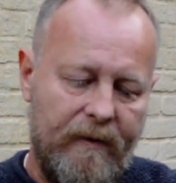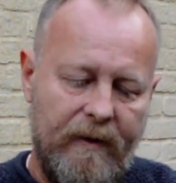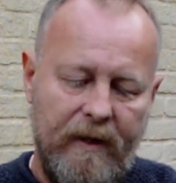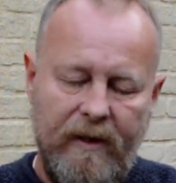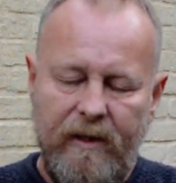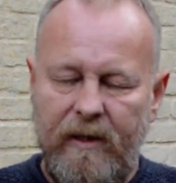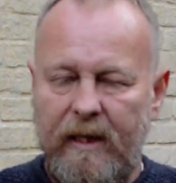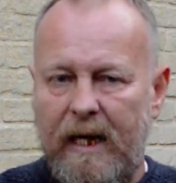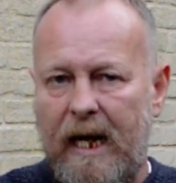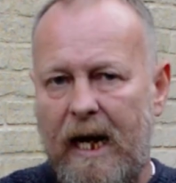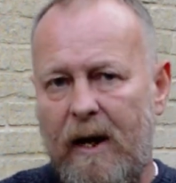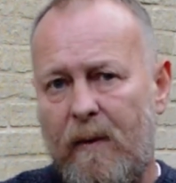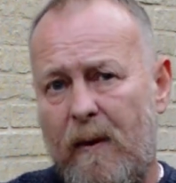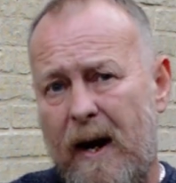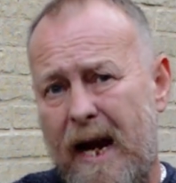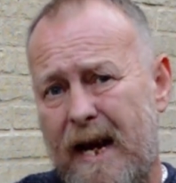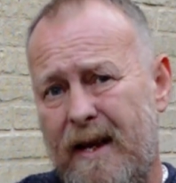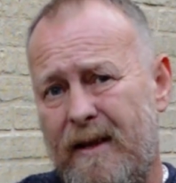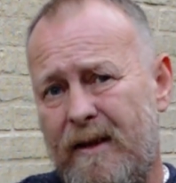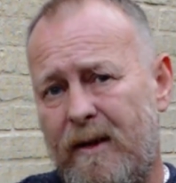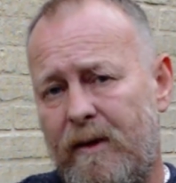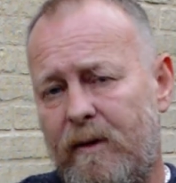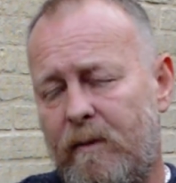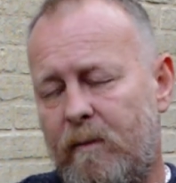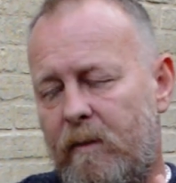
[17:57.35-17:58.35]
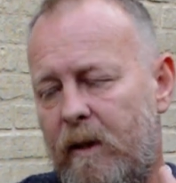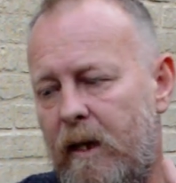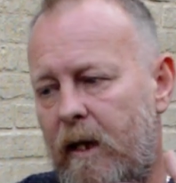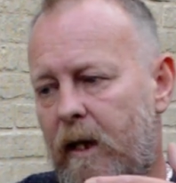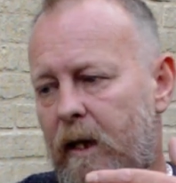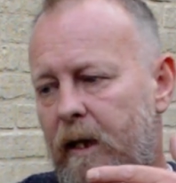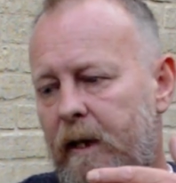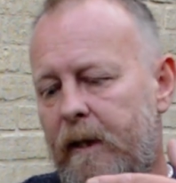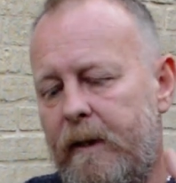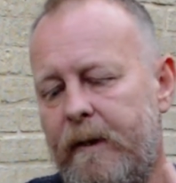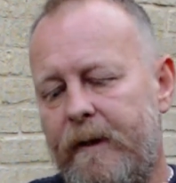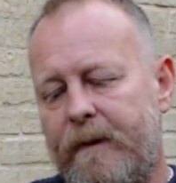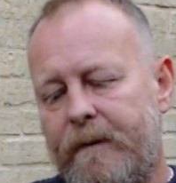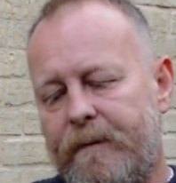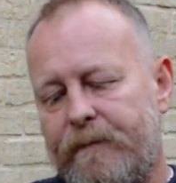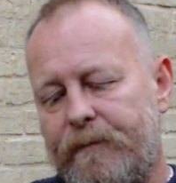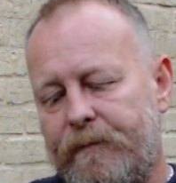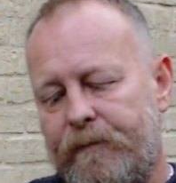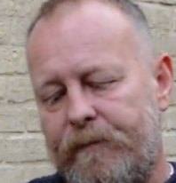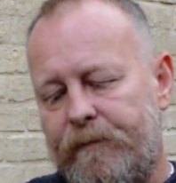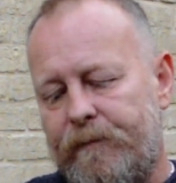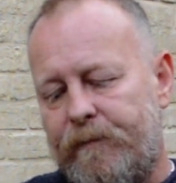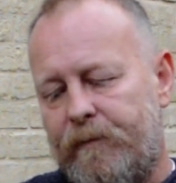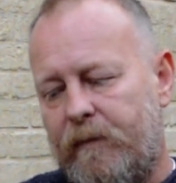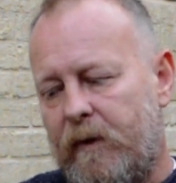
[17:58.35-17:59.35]
is now ending, but
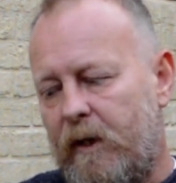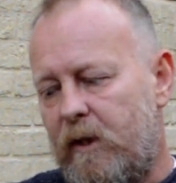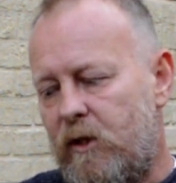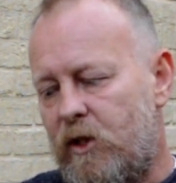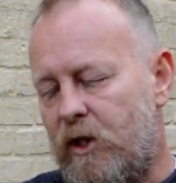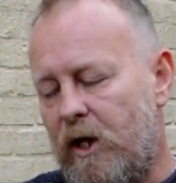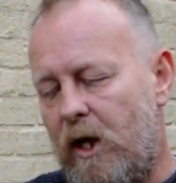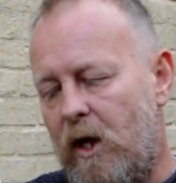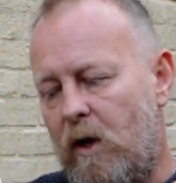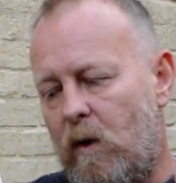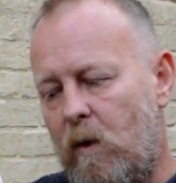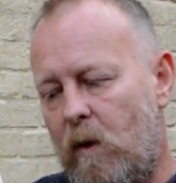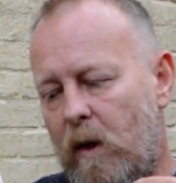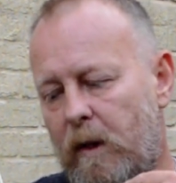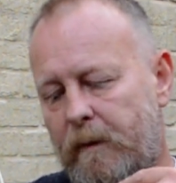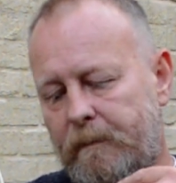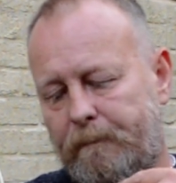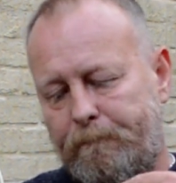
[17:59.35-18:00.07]
so